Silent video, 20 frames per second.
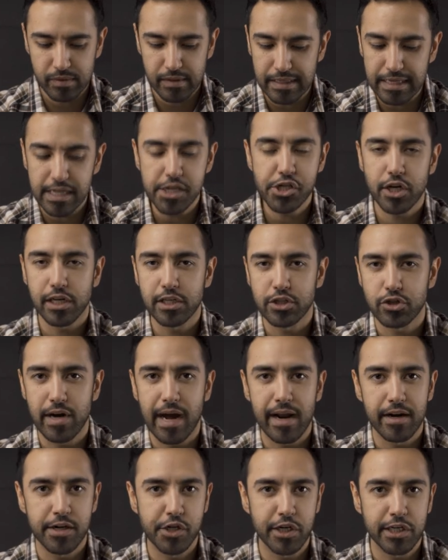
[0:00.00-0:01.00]
niching
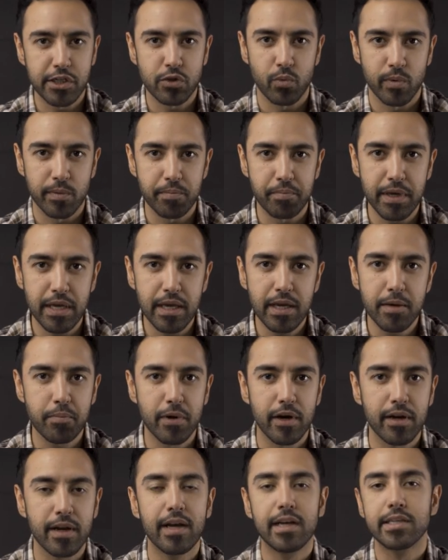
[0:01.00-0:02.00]
strategies would be,
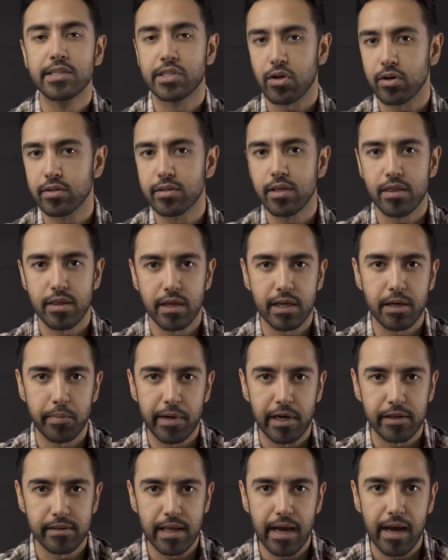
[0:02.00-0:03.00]
but start to think
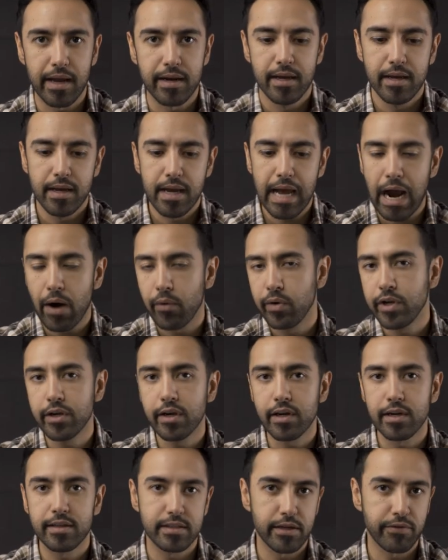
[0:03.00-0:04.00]
about that. How are you
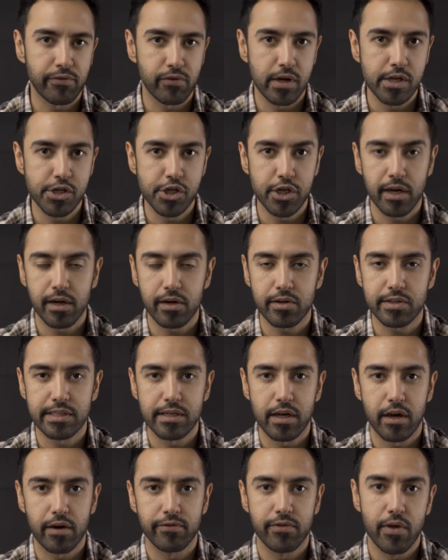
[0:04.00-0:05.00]
going to differentiate
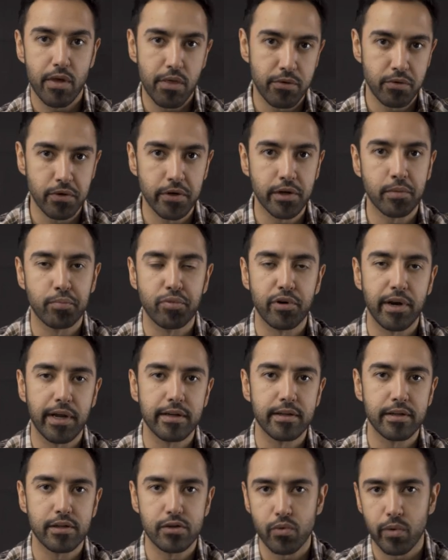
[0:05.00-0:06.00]
yourself through your
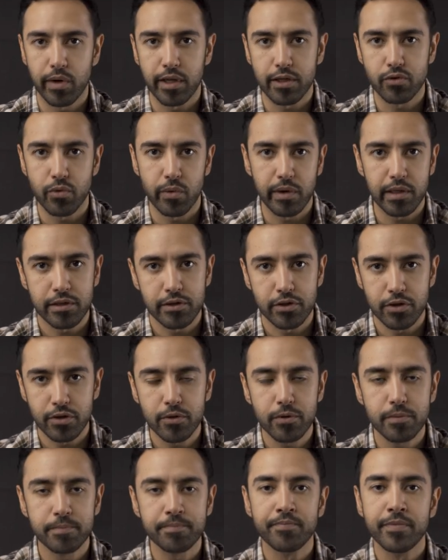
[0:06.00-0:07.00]
brand in twenty
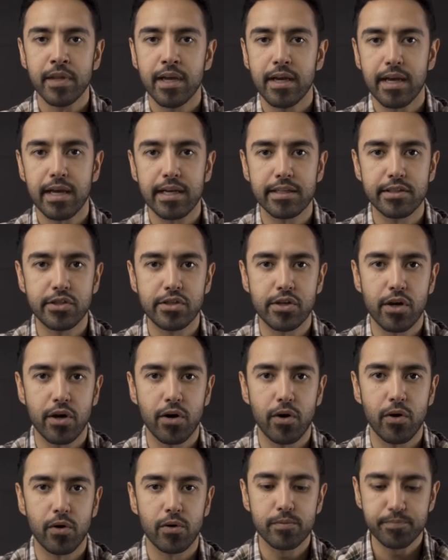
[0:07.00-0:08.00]
twenty-two? And so,
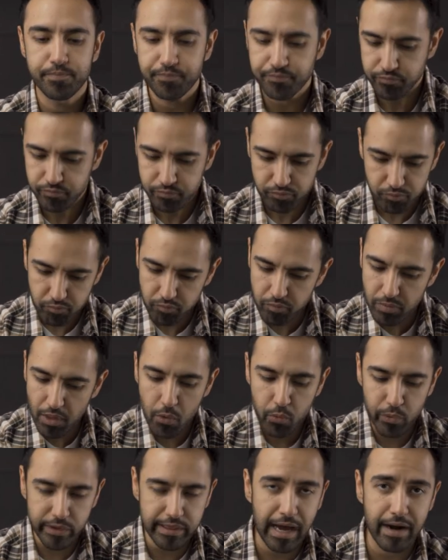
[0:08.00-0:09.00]

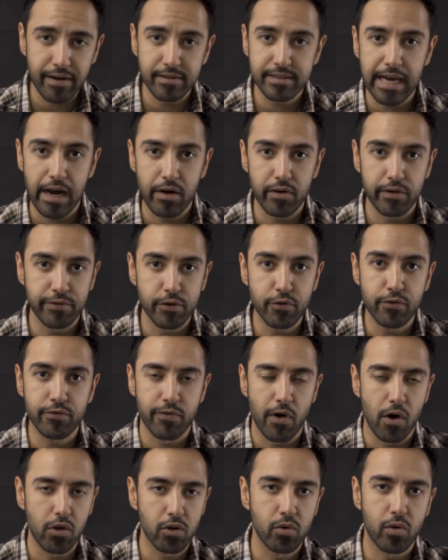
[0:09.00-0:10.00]
without a doubt, if you
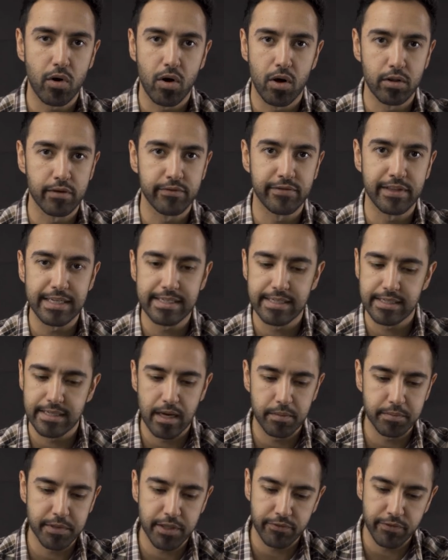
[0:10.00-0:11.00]
follow all of these
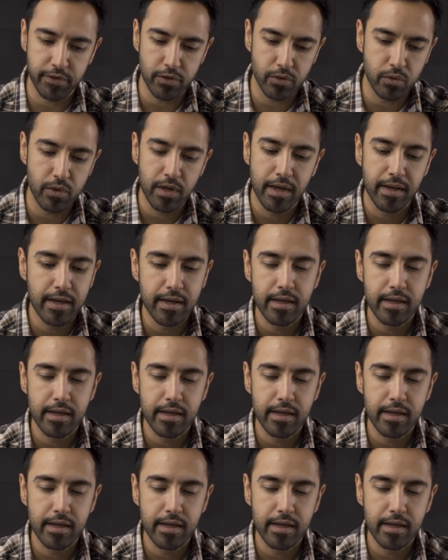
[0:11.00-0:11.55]
steps, if you